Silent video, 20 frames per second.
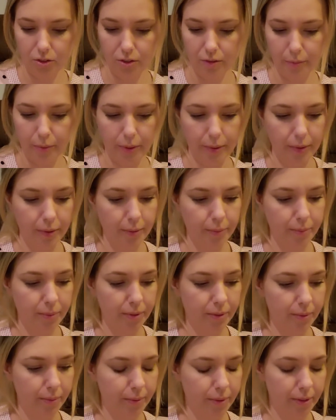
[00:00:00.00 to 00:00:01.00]
should have probably
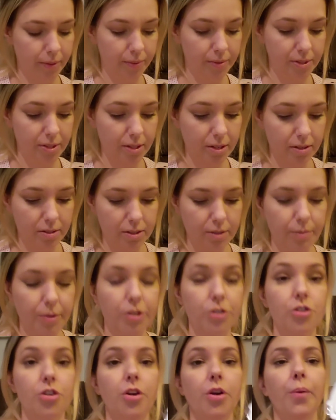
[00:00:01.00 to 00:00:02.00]
opened it while I was there to
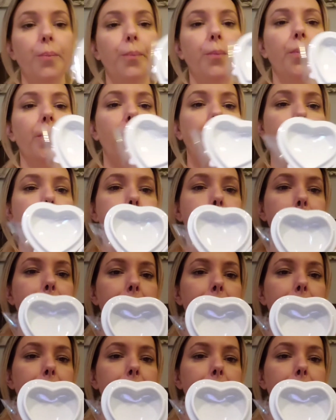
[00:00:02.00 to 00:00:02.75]
make sure, but